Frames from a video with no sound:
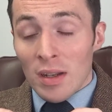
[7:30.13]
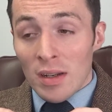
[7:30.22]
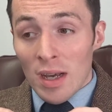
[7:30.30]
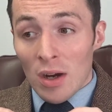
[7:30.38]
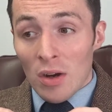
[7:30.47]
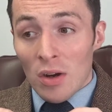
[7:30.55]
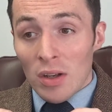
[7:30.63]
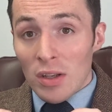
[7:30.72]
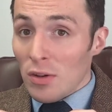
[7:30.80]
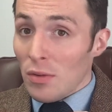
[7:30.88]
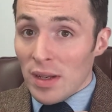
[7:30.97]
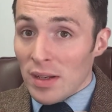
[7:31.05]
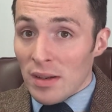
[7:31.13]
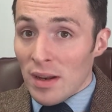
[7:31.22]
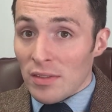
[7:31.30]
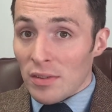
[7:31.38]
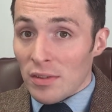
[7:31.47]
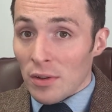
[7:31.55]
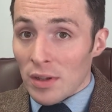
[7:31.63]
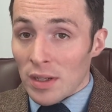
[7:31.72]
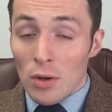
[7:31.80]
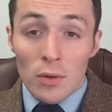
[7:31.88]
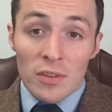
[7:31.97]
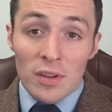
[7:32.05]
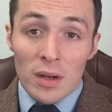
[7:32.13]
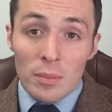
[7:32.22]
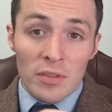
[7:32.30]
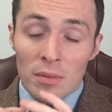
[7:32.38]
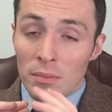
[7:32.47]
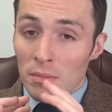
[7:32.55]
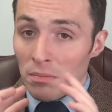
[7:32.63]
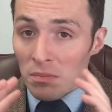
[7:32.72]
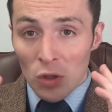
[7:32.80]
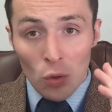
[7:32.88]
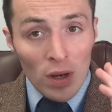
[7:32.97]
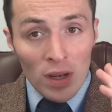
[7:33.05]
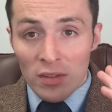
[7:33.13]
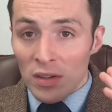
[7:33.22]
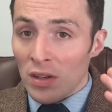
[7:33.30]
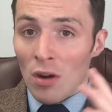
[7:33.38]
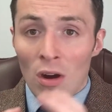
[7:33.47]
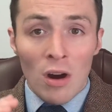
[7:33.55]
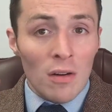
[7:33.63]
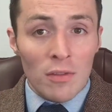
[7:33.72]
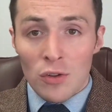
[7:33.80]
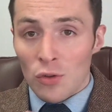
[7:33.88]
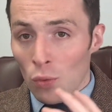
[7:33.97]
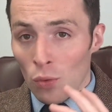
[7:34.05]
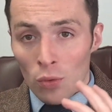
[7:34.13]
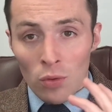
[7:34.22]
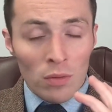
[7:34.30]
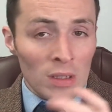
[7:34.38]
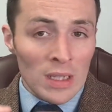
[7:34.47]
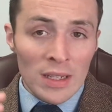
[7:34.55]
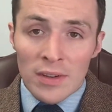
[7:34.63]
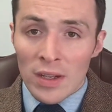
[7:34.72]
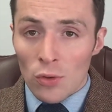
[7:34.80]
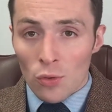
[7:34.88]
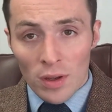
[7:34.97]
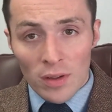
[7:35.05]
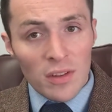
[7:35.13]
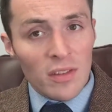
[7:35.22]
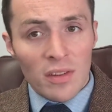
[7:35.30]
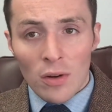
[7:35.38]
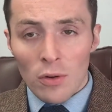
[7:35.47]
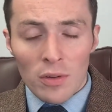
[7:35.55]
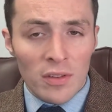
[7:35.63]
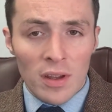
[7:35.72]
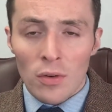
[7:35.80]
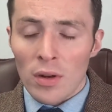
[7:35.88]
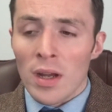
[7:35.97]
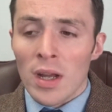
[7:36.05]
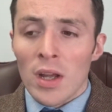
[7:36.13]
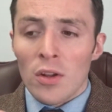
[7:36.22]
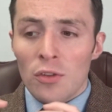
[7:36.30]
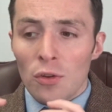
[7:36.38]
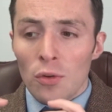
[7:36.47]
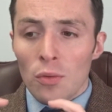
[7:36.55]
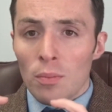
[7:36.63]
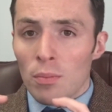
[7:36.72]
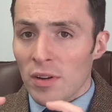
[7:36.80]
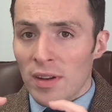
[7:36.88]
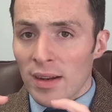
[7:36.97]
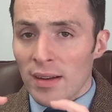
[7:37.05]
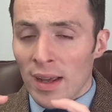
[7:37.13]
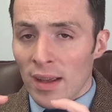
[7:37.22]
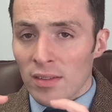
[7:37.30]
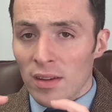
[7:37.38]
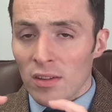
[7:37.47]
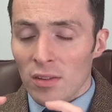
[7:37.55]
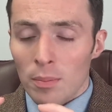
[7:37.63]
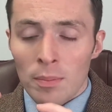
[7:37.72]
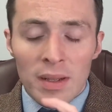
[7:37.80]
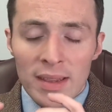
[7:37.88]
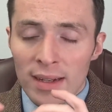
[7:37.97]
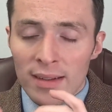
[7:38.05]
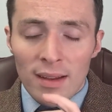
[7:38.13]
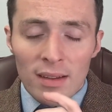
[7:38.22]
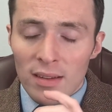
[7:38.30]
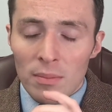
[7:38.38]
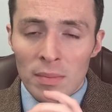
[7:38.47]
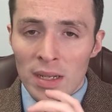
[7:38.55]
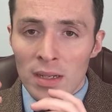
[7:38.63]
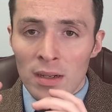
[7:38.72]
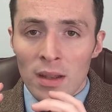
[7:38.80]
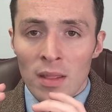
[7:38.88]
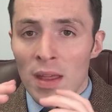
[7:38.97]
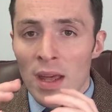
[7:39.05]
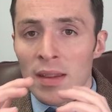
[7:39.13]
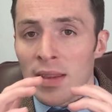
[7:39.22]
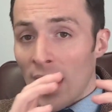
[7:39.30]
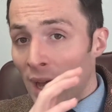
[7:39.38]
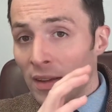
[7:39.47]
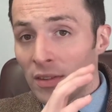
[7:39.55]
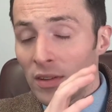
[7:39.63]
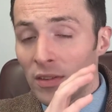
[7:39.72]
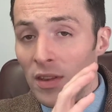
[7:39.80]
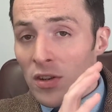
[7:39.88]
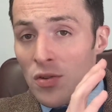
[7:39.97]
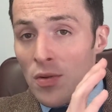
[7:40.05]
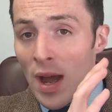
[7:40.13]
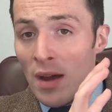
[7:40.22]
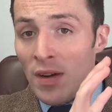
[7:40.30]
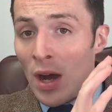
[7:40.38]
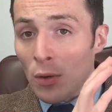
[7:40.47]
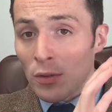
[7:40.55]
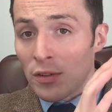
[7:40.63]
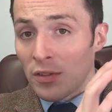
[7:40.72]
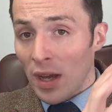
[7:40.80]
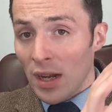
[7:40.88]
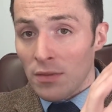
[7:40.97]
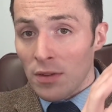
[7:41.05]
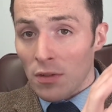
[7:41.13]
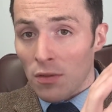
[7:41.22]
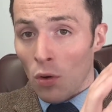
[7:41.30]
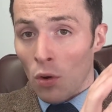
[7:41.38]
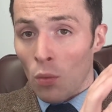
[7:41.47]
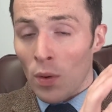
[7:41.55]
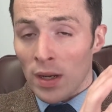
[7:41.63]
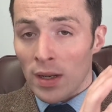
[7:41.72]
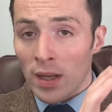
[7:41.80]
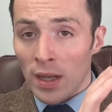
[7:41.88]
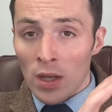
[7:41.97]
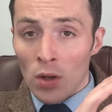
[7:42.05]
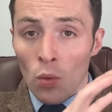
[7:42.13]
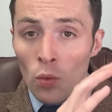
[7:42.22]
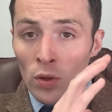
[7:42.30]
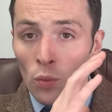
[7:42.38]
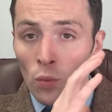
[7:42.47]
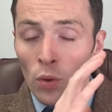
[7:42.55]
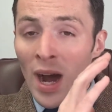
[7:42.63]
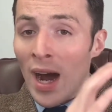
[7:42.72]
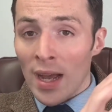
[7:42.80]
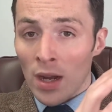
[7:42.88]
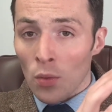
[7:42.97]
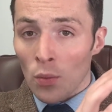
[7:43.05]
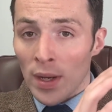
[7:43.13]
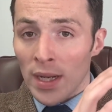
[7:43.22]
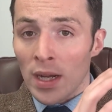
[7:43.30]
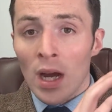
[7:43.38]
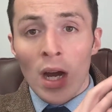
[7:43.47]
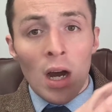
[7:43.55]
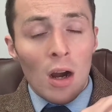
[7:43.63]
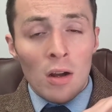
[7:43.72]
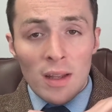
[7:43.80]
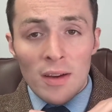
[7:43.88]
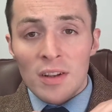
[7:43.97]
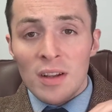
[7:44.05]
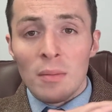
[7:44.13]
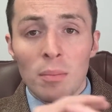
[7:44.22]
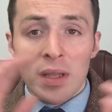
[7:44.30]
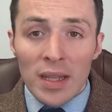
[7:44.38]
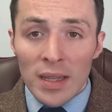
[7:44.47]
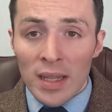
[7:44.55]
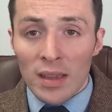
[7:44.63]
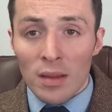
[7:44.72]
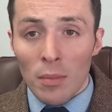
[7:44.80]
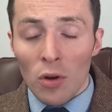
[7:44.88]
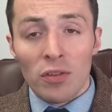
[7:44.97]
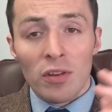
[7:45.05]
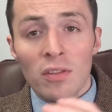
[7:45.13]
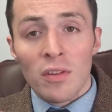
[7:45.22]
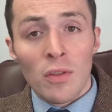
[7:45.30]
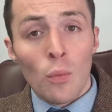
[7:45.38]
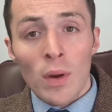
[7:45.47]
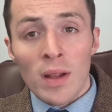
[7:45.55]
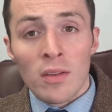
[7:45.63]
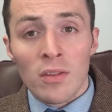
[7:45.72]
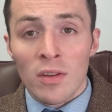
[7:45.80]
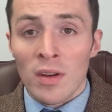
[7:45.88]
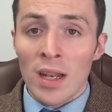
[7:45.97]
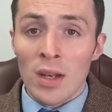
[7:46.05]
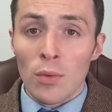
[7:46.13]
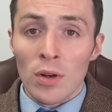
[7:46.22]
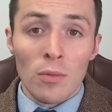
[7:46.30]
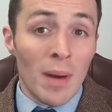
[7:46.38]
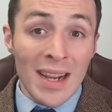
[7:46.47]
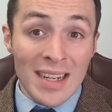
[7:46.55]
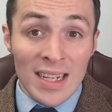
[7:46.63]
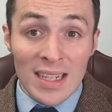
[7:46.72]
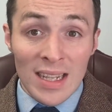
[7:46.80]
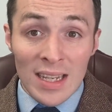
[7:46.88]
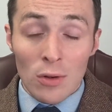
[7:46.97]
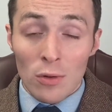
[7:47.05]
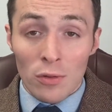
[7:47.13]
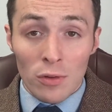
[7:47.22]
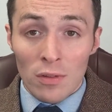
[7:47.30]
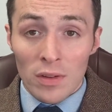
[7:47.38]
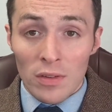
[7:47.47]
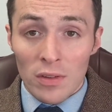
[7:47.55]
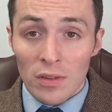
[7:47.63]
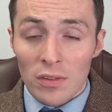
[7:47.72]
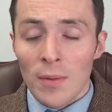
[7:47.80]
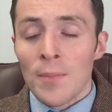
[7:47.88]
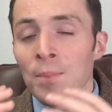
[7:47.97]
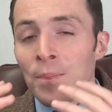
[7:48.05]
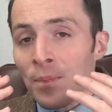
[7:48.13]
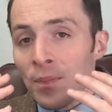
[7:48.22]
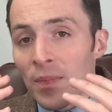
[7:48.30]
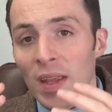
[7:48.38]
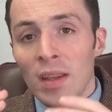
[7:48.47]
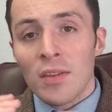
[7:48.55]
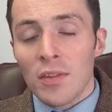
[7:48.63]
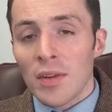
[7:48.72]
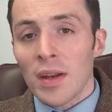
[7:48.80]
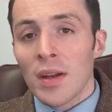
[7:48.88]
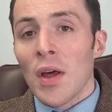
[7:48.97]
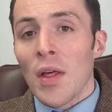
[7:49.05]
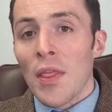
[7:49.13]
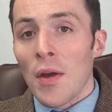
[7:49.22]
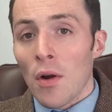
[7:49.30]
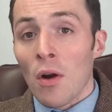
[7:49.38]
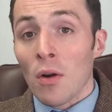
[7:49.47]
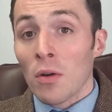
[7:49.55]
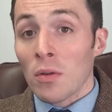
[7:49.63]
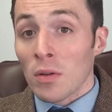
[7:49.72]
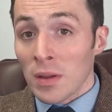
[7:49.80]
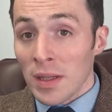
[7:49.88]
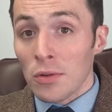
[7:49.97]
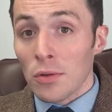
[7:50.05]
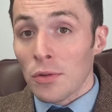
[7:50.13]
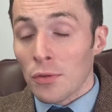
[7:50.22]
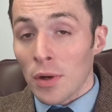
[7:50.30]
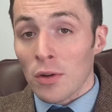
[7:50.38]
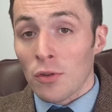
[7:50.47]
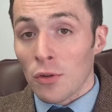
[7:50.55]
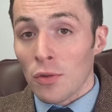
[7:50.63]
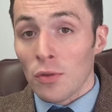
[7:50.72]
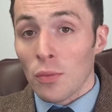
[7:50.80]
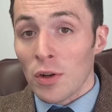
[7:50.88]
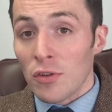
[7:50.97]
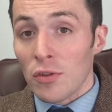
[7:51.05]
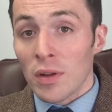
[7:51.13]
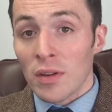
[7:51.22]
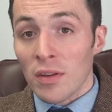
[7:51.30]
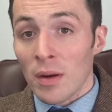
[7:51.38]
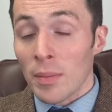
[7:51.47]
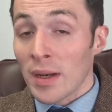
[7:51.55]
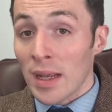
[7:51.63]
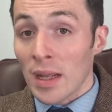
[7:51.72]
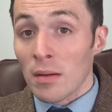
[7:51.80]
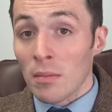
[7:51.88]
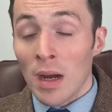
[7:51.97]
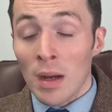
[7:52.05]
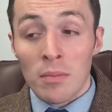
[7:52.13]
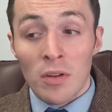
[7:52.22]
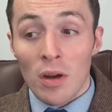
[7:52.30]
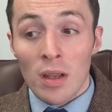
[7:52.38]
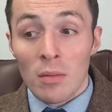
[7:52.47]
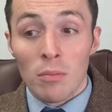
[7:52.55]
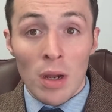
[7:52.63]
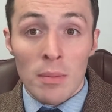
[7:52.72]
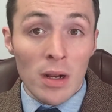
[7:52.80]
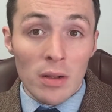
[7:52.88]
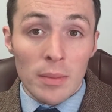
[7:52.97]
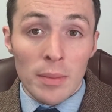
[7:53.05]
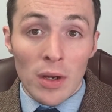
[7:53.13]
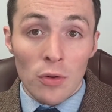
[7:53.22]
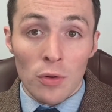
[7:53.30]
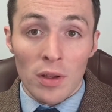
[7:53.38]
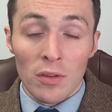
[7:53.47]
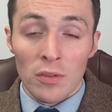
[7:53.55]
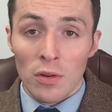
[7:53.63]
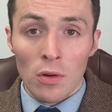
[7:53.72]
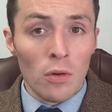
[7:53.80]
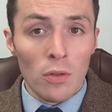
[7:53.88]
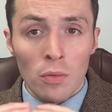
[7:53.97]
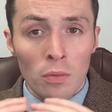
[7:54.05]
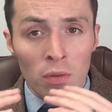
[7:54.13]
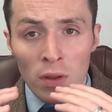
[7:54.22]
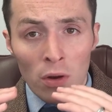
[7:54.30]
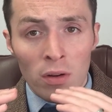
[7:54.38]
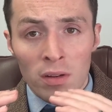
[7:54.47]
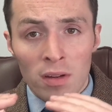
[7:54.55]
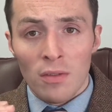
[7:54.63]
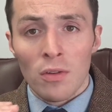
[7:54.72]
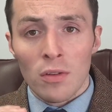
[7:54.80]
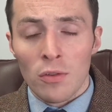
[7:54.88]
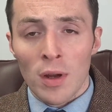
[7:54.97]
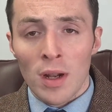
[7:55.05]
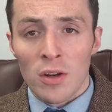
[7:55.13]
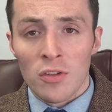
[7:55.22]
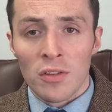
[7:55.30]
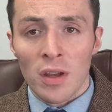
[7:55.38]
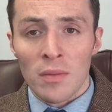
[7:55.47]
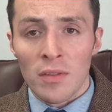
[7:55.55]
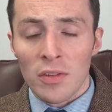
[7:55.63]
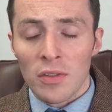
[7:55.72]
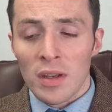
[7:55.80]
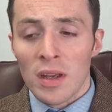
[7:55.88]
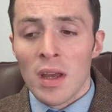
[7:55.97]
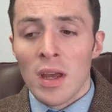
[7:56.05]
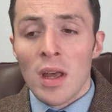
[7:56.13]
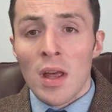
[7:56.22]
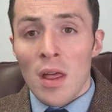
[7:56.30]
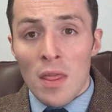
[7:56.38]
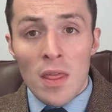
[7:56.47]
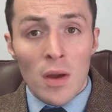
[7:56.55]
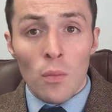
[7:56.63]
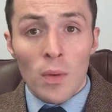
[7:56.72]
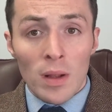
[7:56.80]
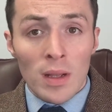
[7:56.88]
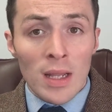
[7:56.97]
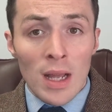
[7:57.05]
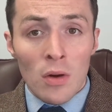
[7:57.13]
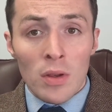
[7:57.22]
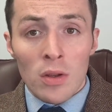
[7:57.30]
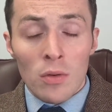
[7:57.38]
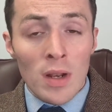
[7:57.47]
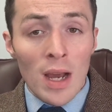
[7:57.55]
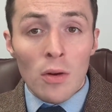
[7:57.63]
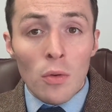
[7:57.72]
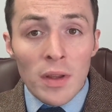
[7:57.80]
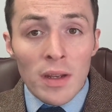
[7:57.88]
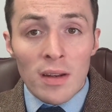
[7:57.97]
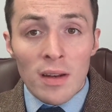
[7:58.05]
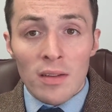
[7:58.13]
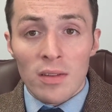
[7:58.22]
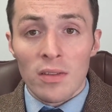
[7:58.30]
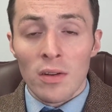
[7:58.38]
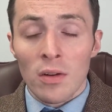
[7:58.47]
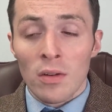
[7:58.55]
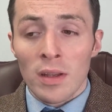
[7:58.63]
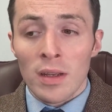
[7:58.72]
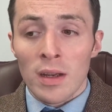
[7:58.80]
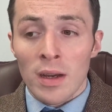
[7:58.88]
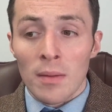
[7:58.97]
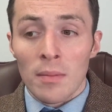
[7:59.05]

Now, you don't need to necessarily go and set up some crazy offshore living trust, etc., to protect assets, but that doesn't mean that the assets that you have outside of your 401k or your IRA are left completely at the mercies of the winds and anyone who might not like your services. Instead, there are legal structures which you can set up, and again, I'm talking primarily about trusts here, although there are different strategies, obviously, that will allow you not only to necessarily